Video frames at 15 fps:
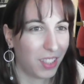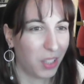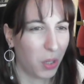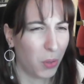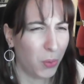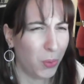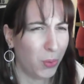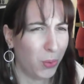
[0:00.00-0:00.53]

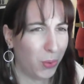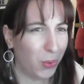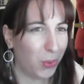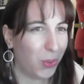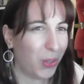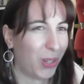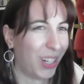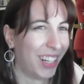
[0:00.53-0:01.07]

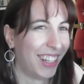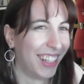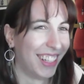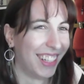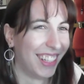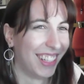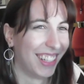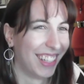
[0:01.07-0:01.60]
Ooh.
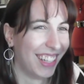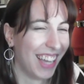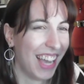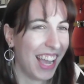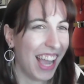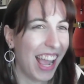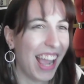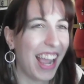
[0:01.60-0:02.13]

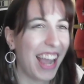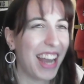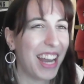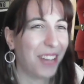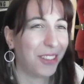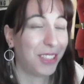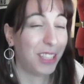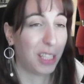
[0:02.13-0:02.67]
And
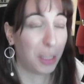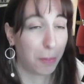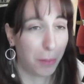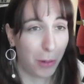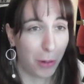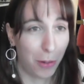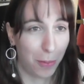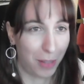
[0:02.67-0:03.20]
now she has
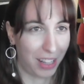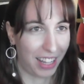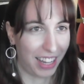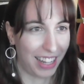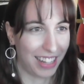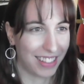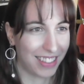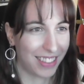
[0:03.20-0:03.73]
purple
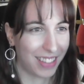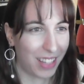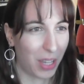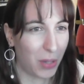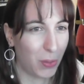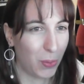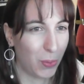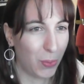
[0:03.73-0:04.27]
eyes.
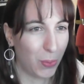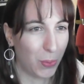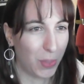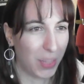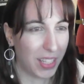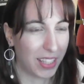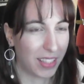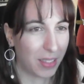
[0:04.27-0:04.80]
Oh,
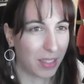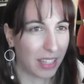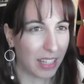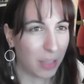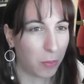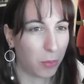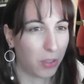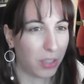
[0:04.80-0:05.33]
that's
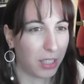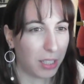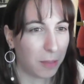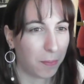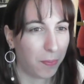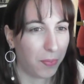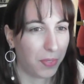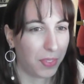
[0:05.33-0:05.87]
pretty.
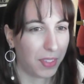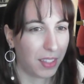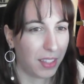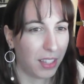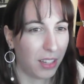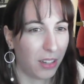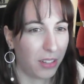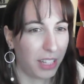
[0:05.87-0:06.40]

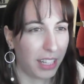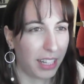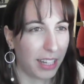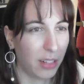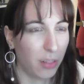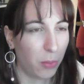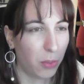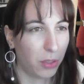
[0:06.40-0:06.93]
Okay, I kind
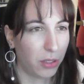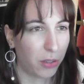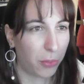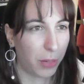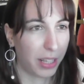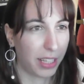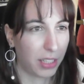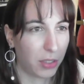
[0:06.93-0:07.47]
of wonder
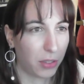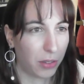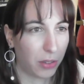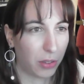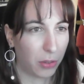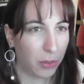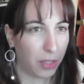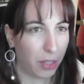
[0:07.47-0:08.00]
where they took the
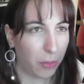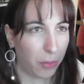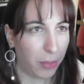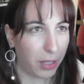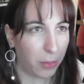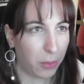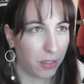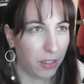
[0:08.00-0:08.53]
green. Wait,
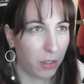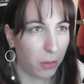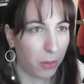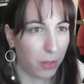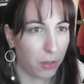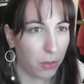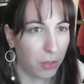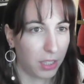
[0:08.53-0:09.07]
was it
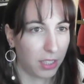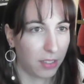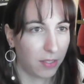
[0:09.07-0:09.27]
always green?